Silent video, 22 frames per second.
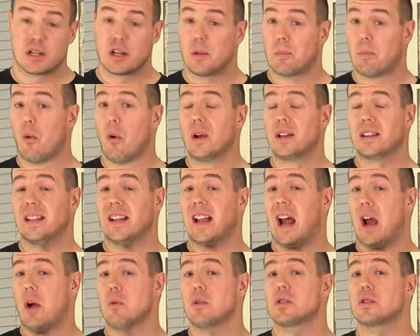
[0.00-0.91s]
To the point that
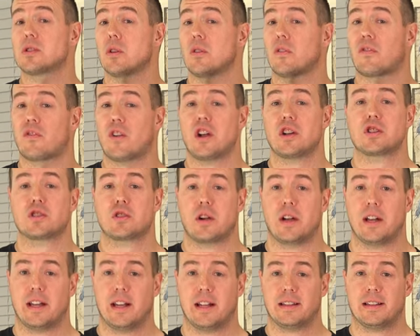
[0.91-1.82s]
I was so
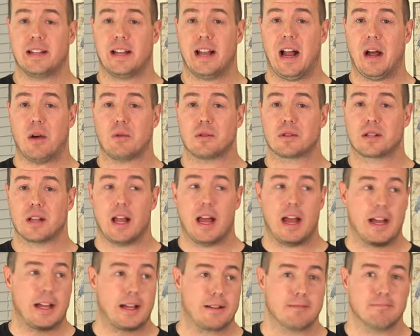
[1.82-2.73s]
frustrated that I was
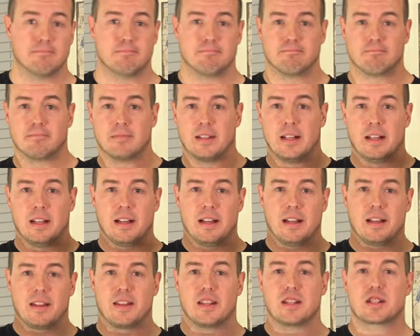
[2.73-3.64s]
like,
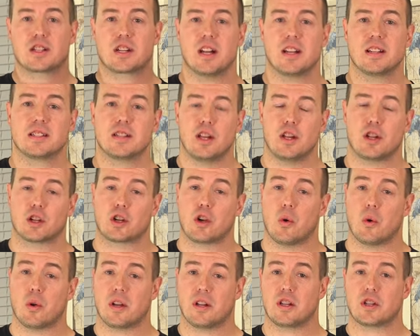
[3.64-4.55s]
this gun's either
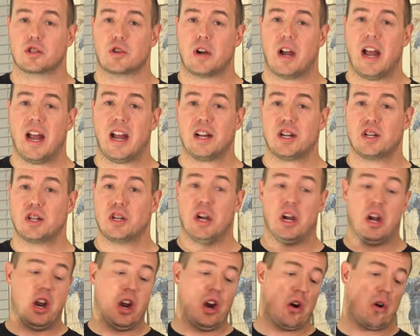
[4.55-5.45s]
going in the trash
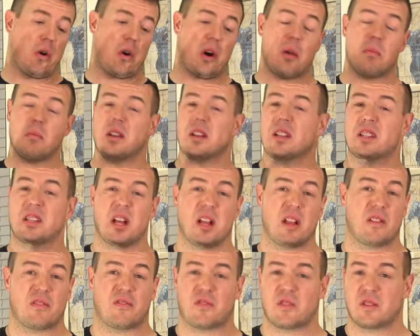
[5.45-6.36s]
or I'm gonna
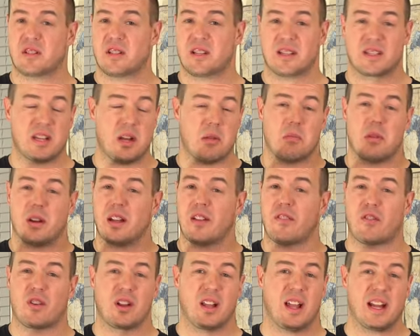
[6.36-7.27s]
sell it for, to somebody
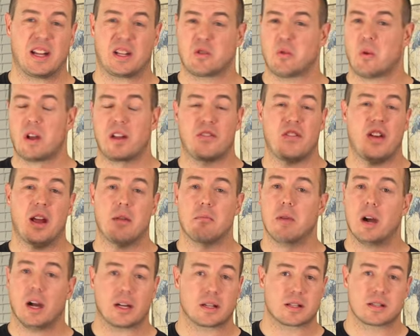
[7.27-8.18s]
for like 25
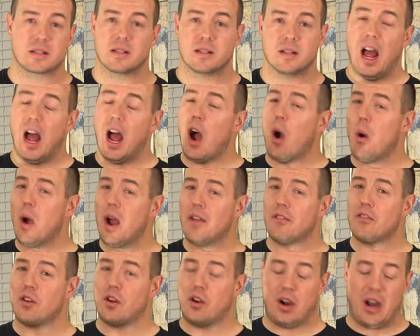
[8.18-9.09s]
bucks.
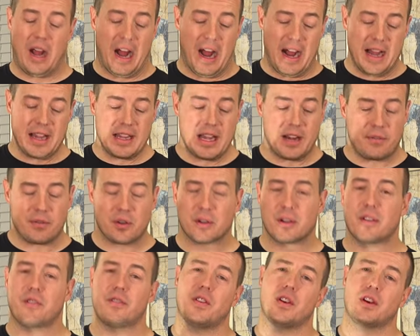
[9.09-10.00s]
However, I never
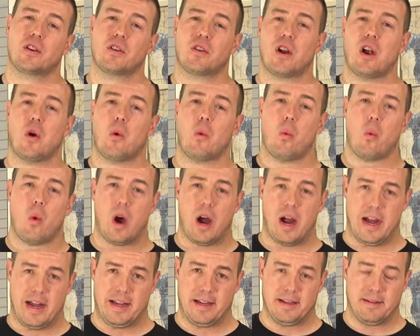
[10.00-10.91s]
could figure out why.